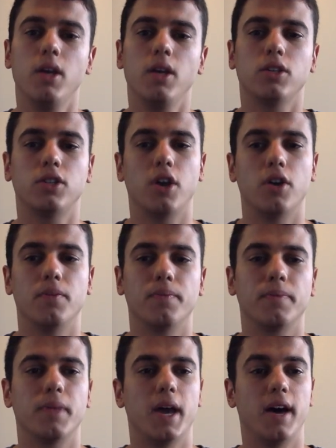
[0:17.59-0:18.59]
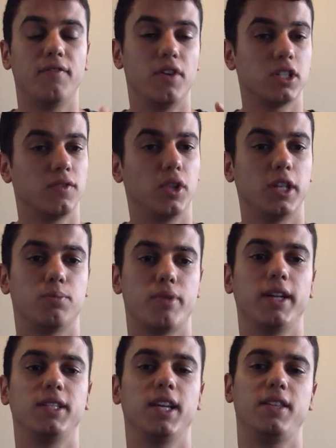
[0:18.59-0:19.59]
So, first of all, let's
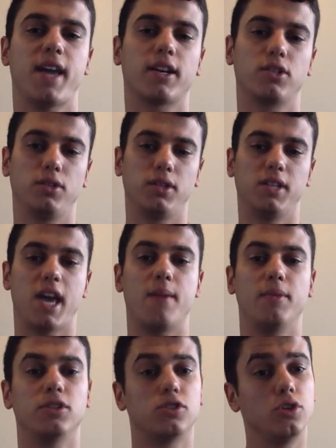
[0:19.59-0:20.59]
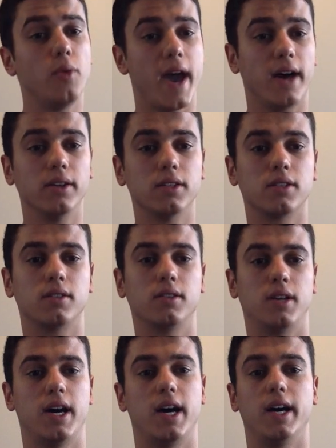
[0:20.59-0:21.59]
break down the actual exam. It's 2 hours
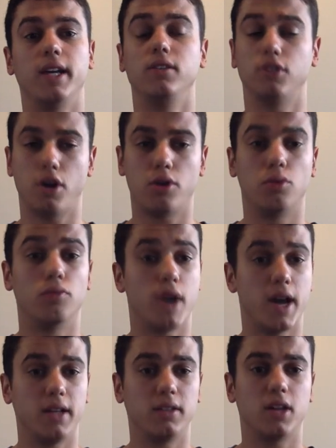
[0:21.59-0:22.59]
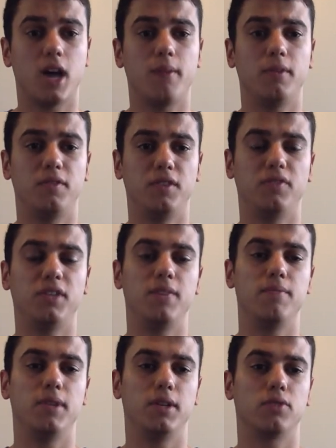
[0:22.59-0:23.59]
in total writing time and
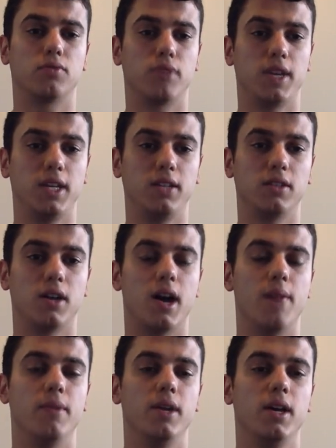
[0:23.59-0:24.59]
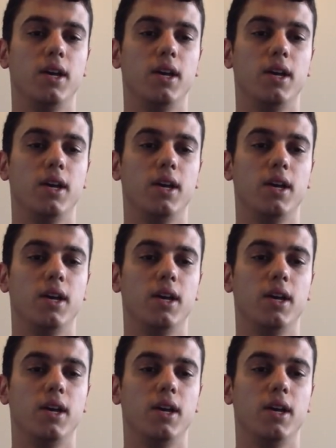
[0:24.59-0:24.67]
15 minutes reading time.